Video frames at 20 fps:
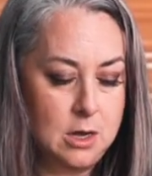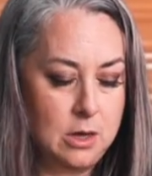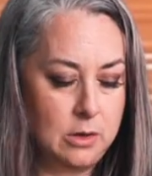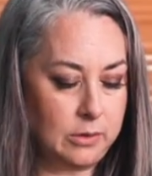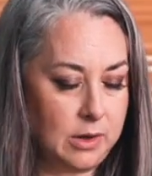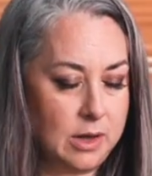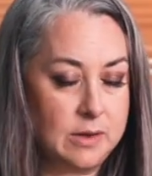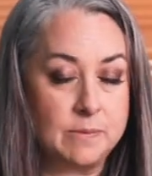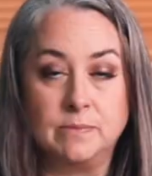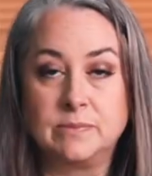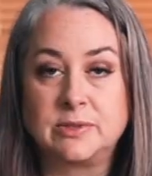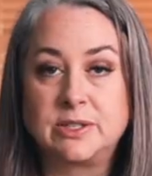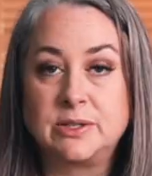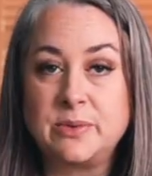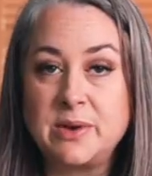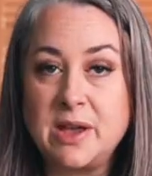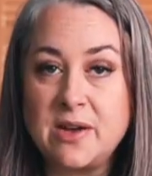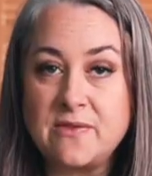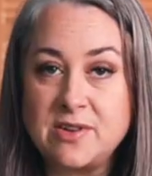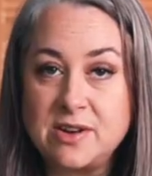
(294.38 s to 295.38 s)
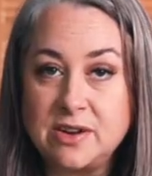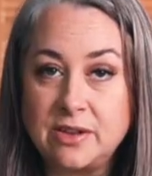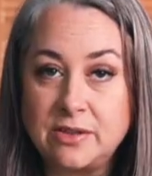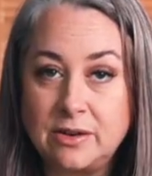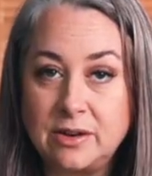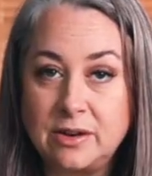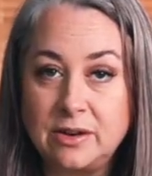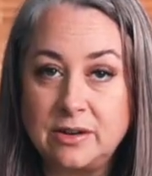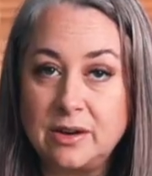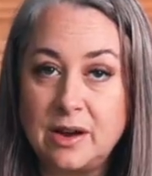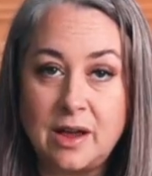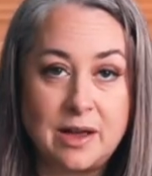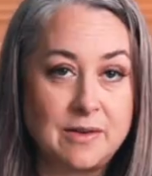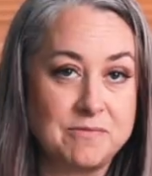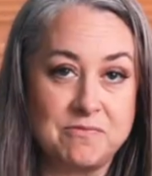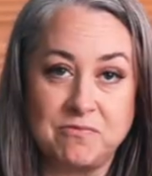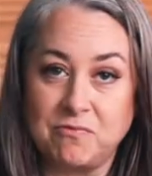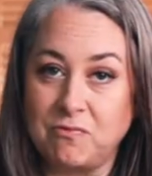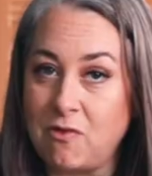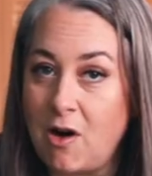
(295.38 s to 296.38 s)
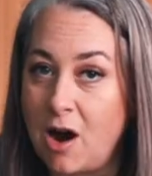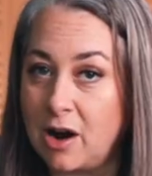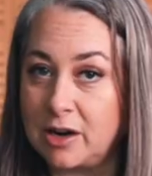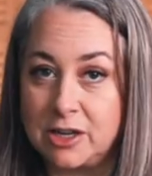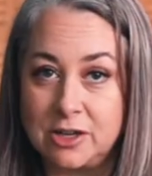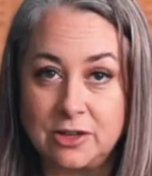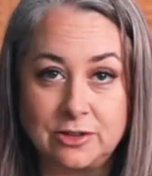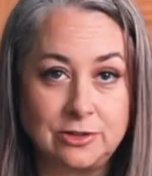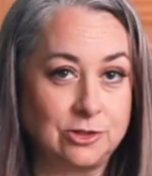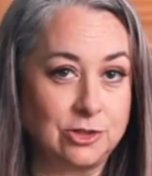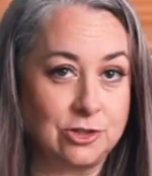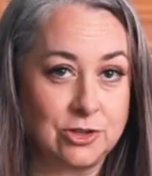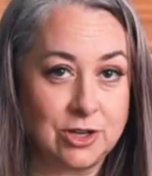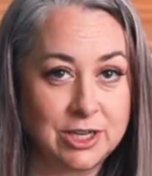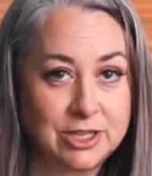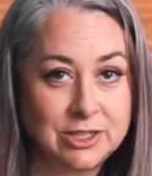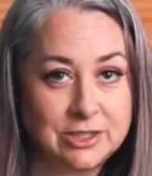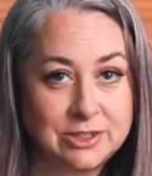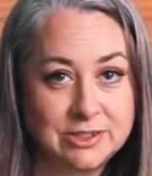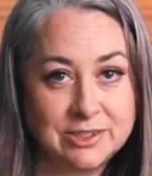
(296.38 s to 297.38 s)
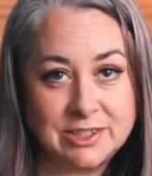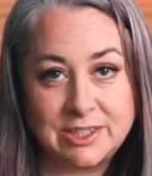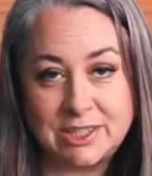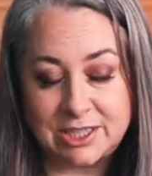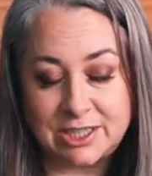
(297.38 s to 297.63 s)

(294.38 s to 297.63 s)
Okay, so we have another walking on the trails